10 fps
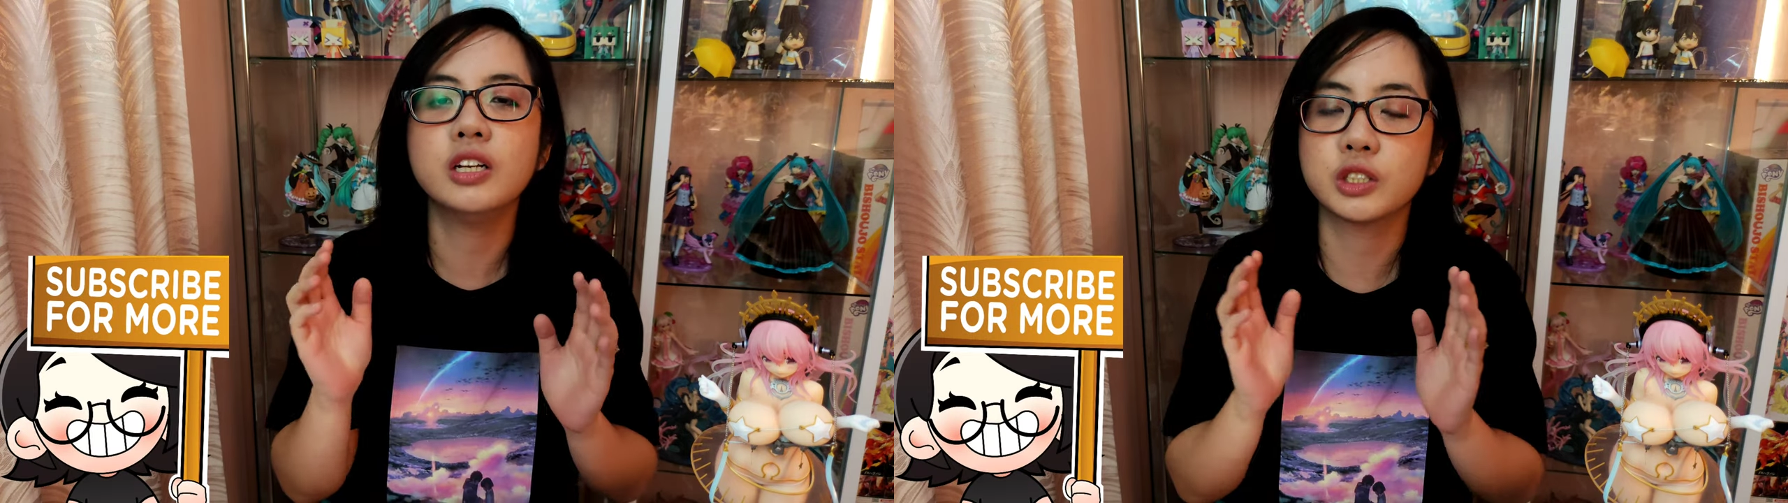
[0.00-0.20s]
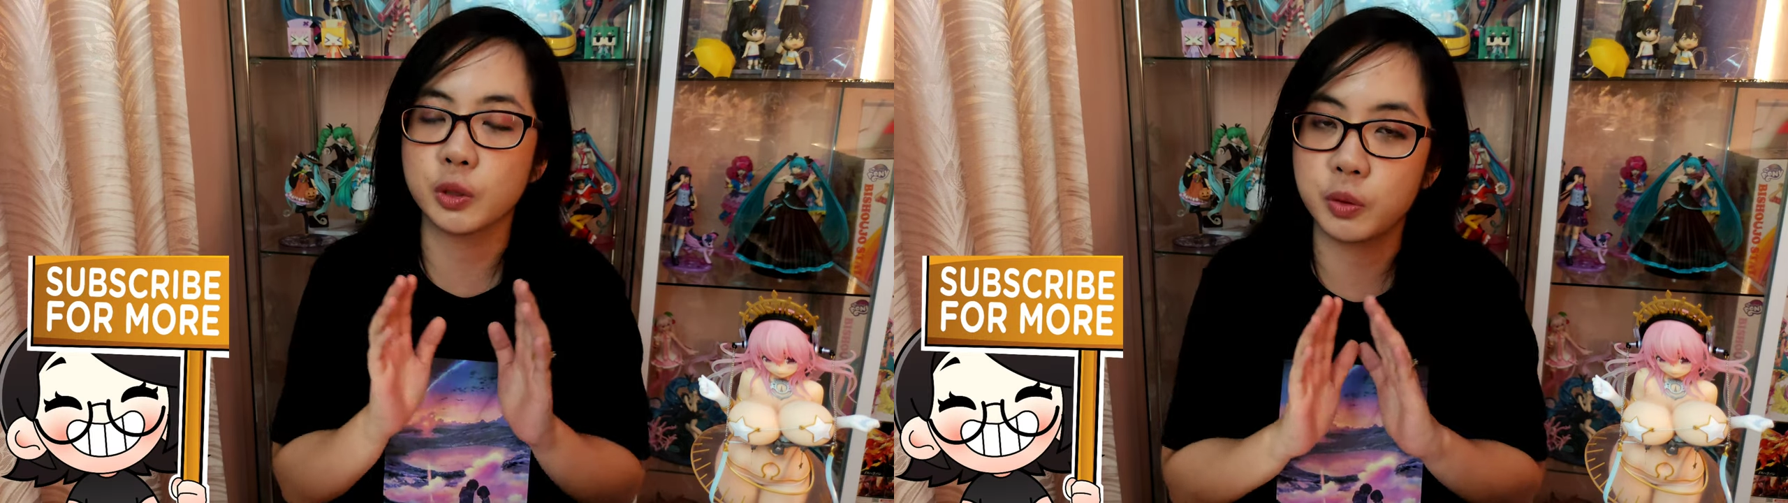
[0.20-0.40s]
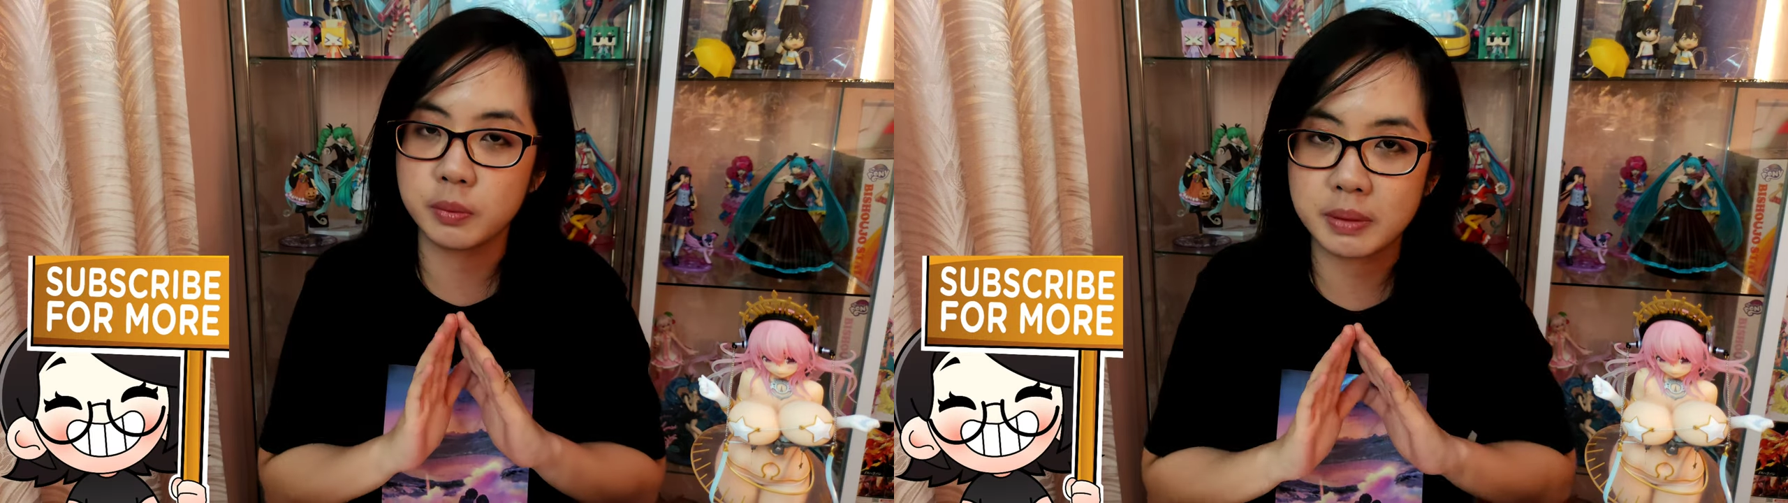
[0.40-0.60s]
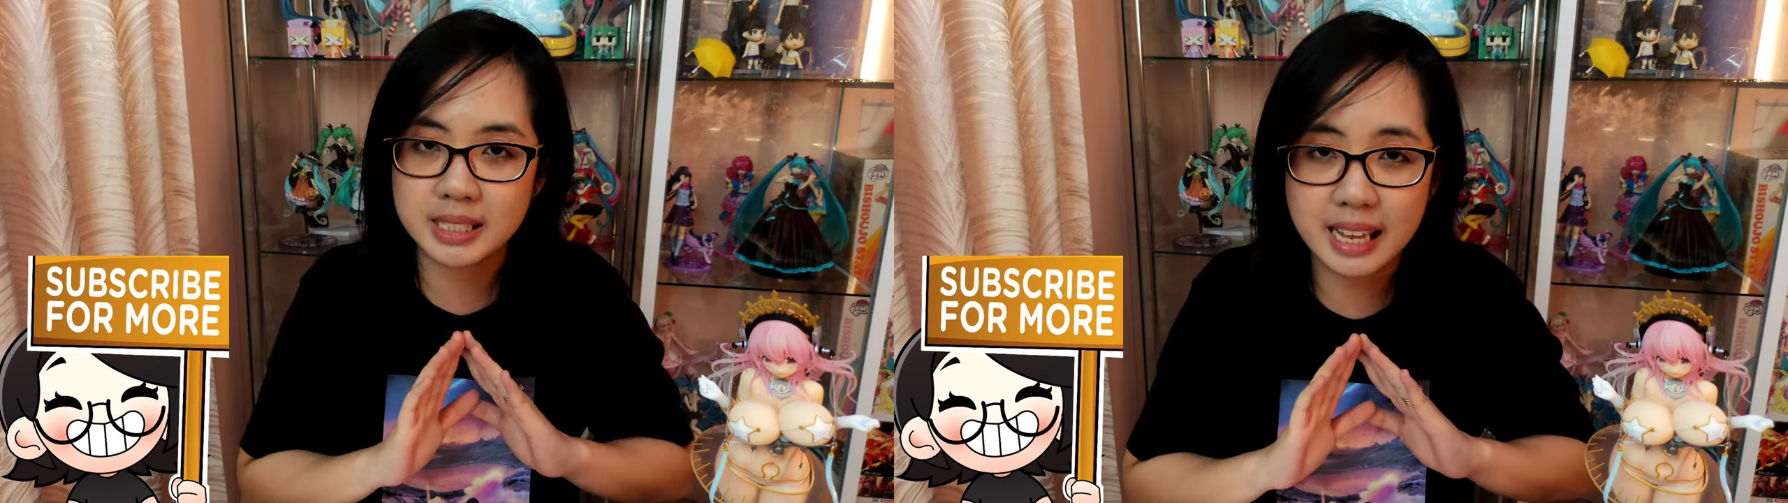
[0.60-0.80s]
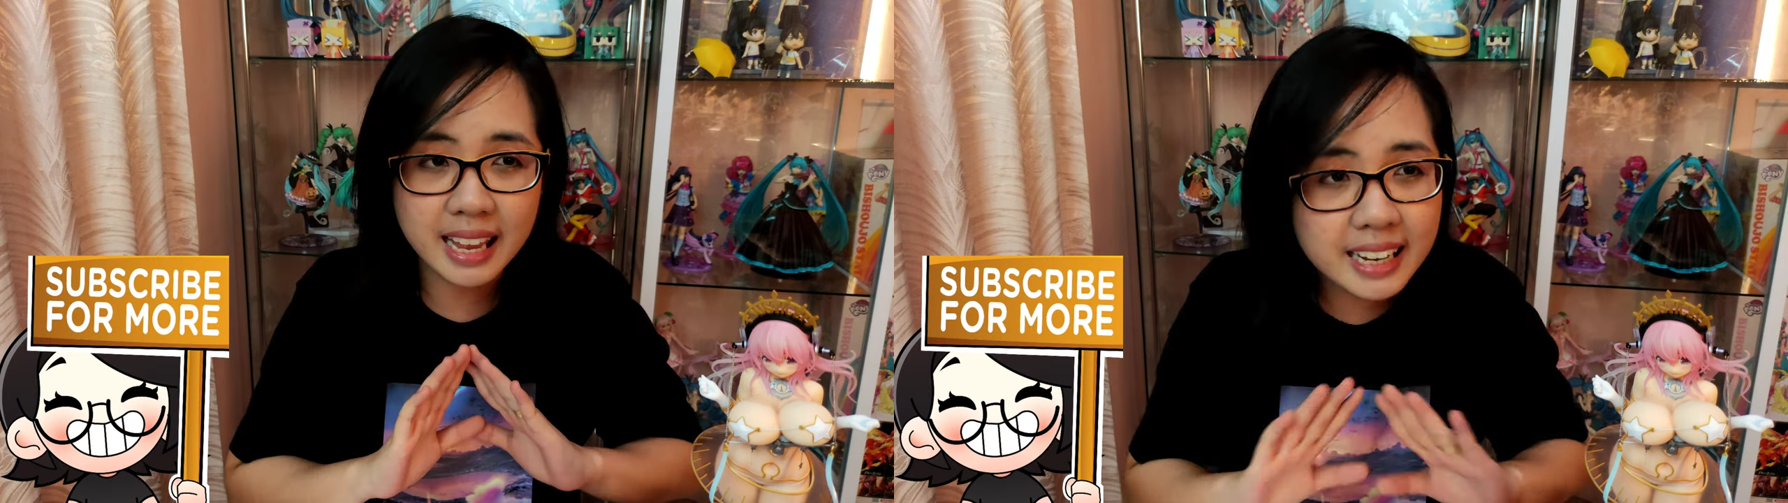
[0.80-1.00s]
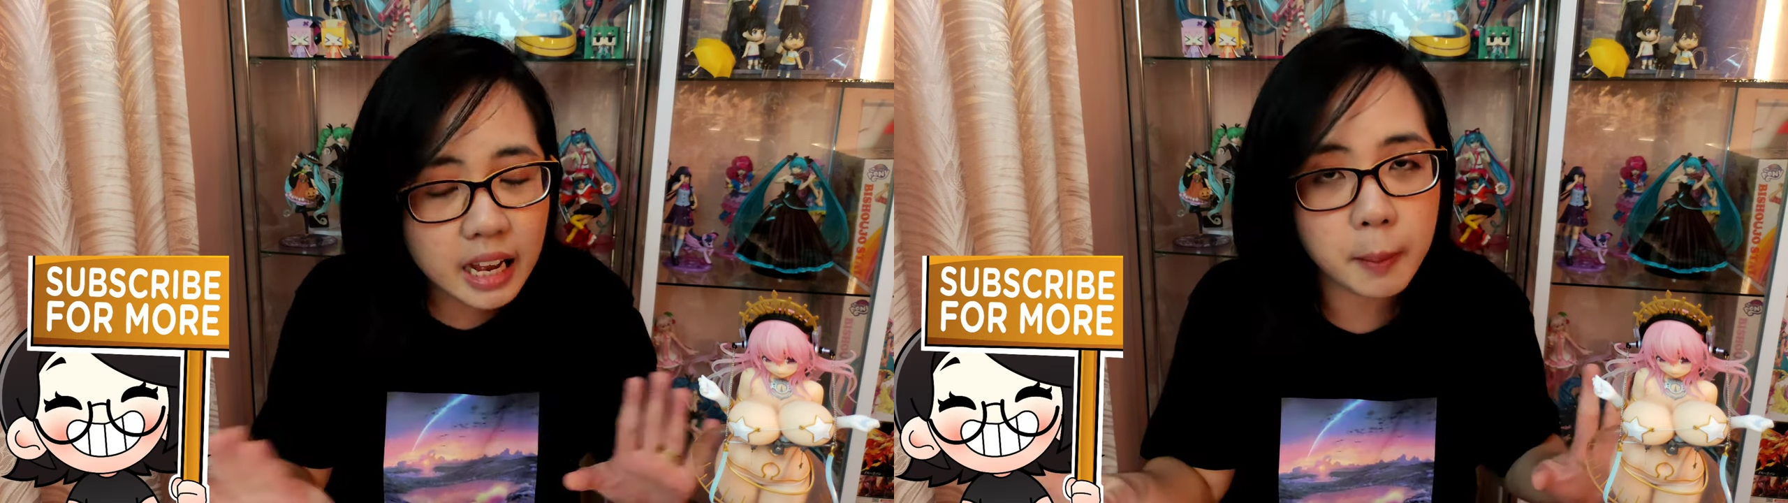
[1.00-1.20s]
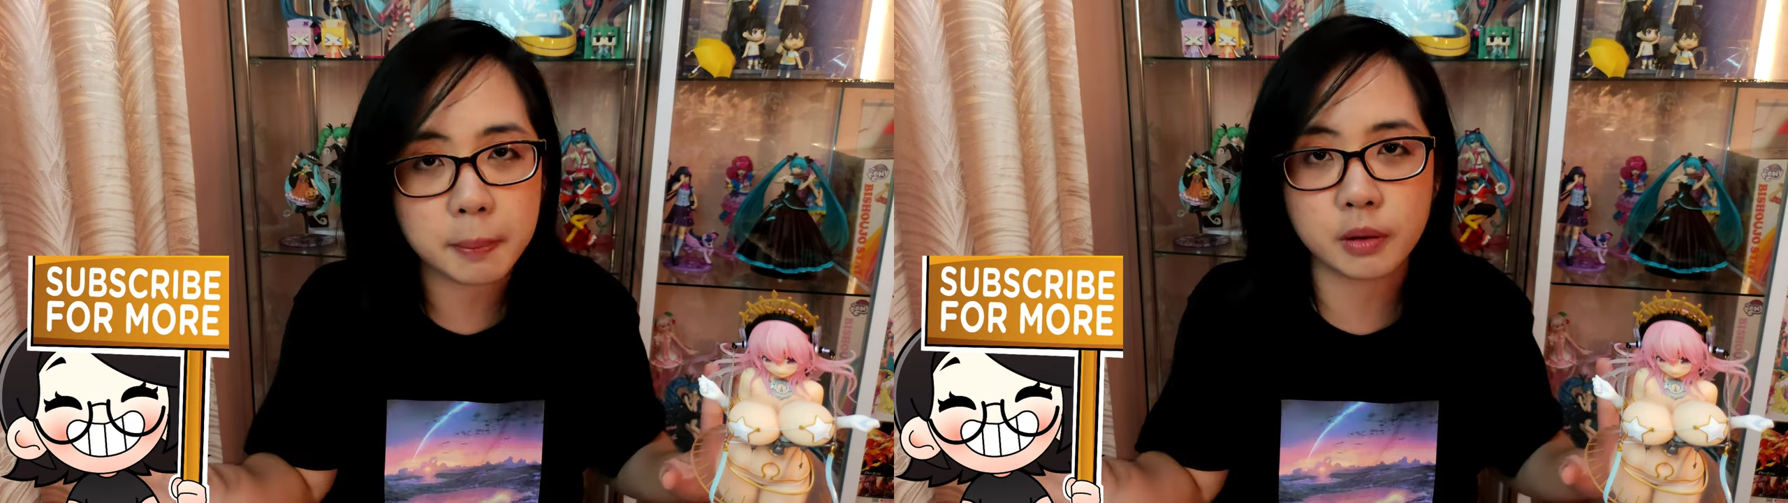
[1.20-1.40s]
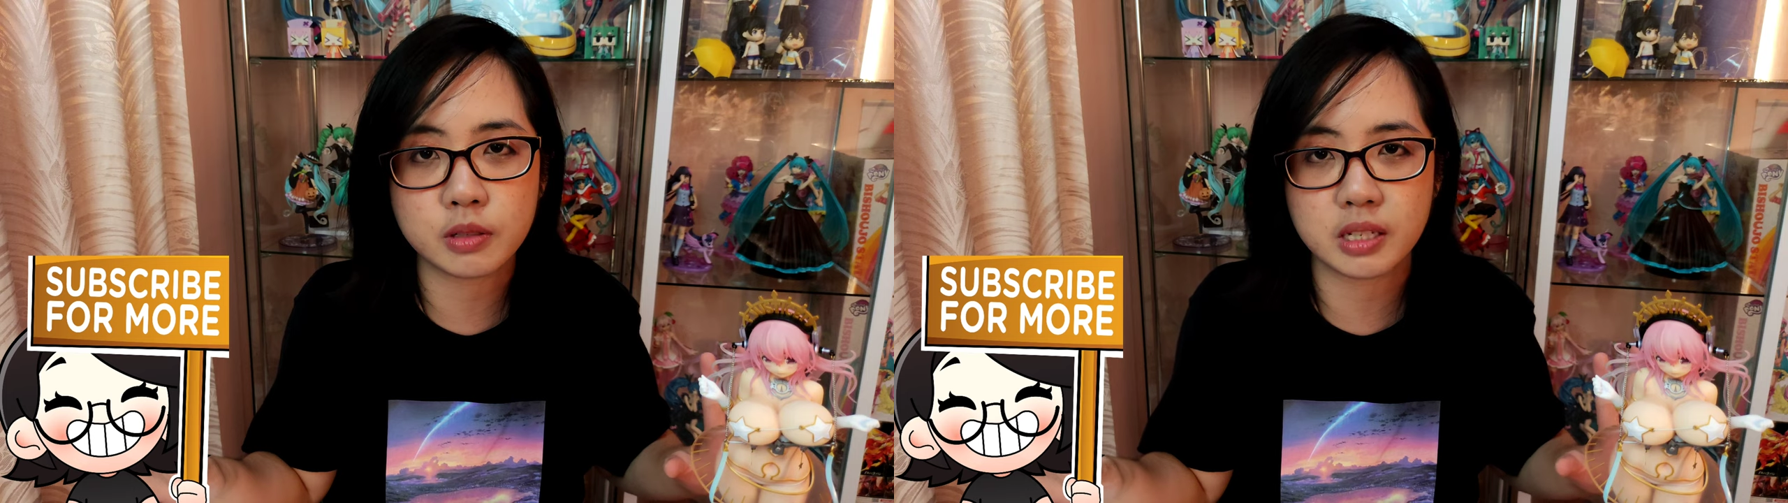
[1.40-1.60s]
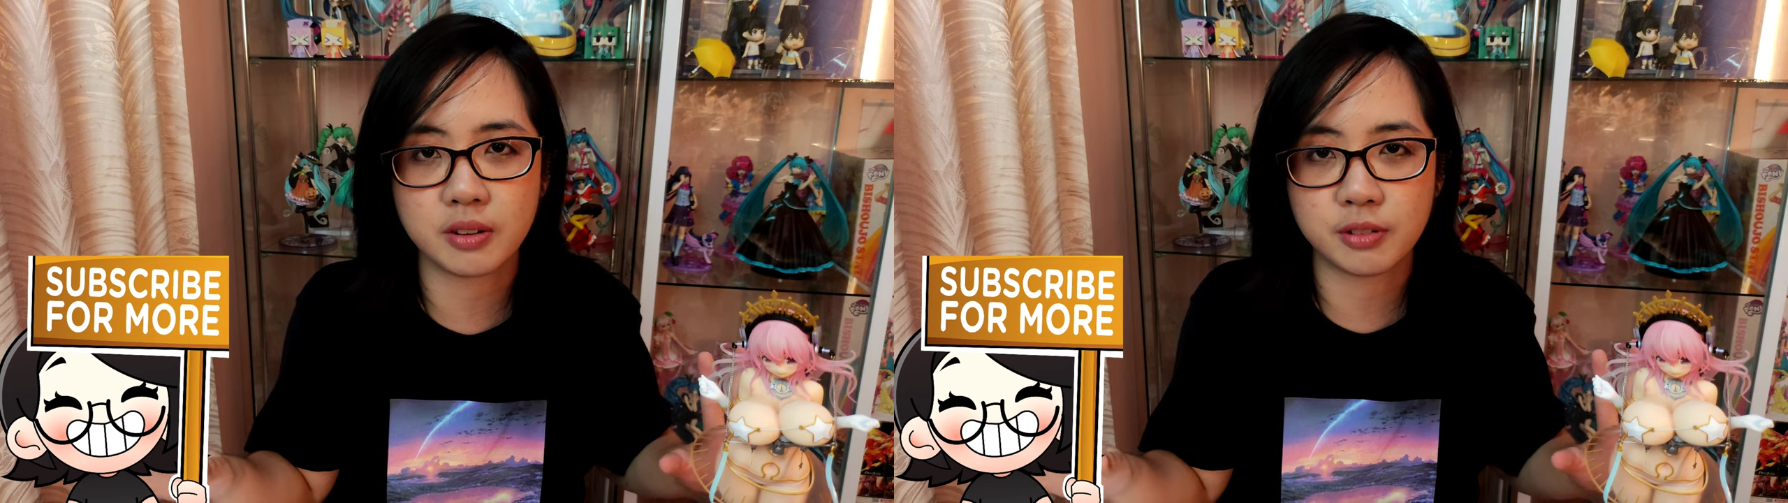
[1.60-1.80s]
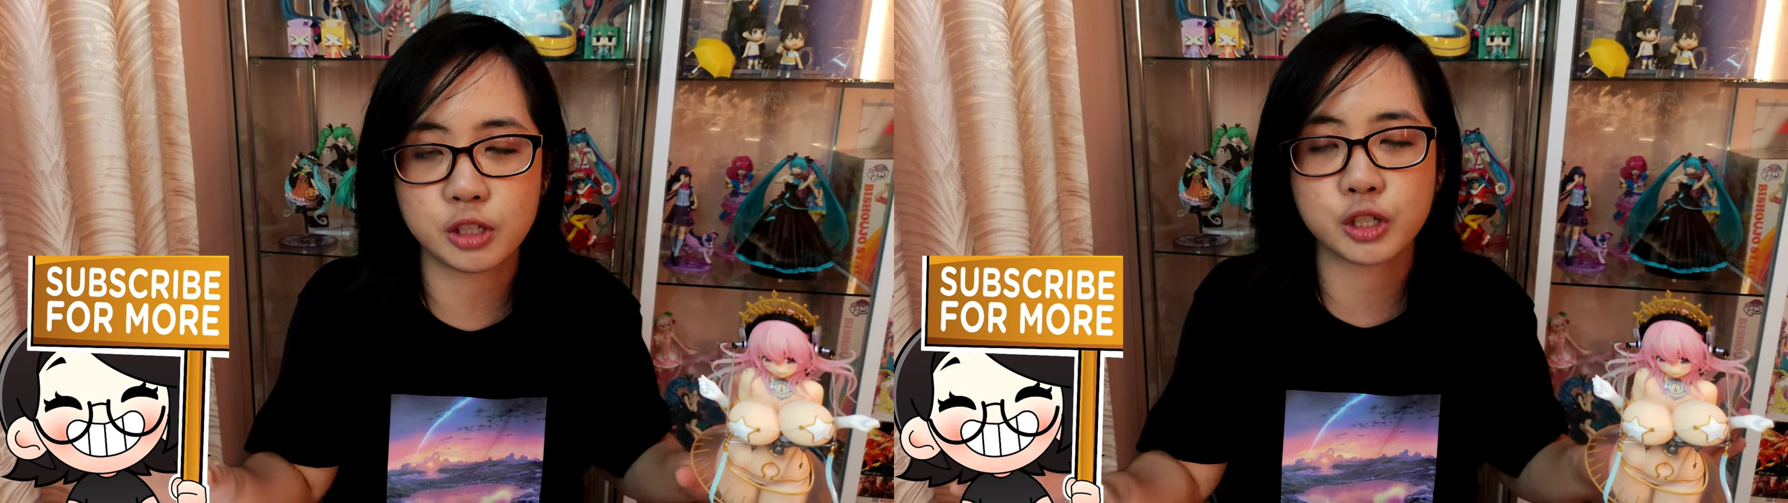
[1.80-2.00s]
so you won't miss any uploads in
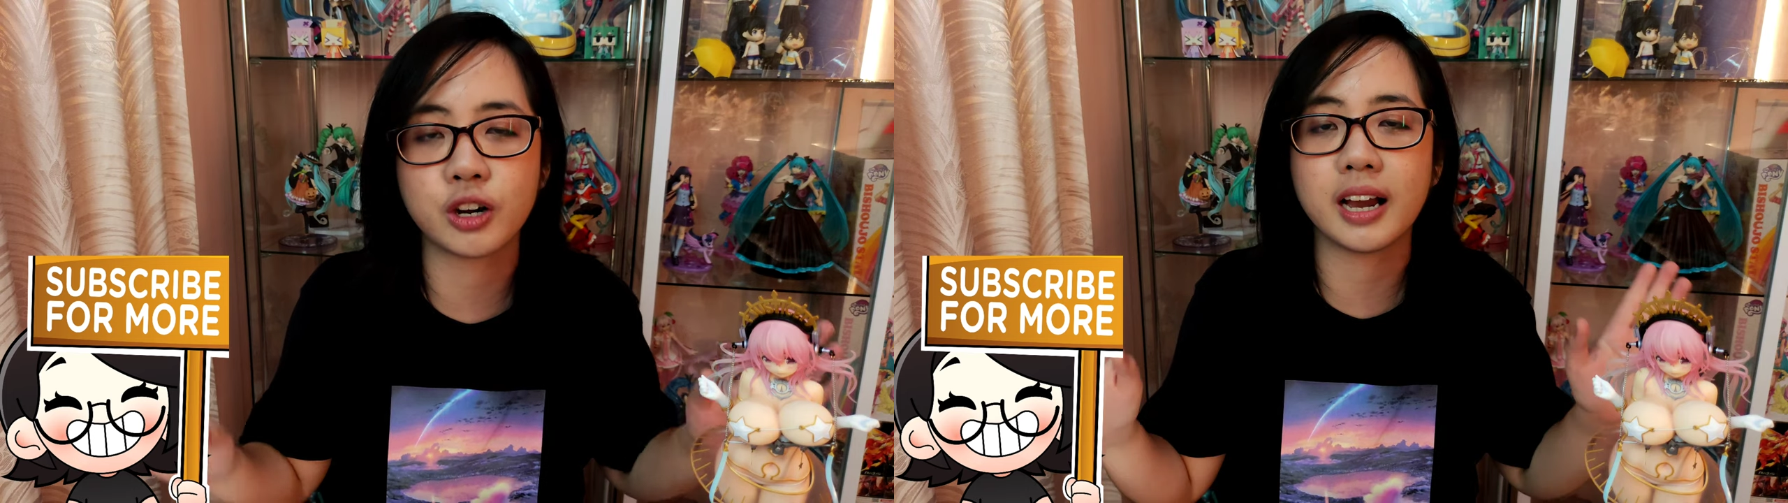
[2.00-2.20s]
the future.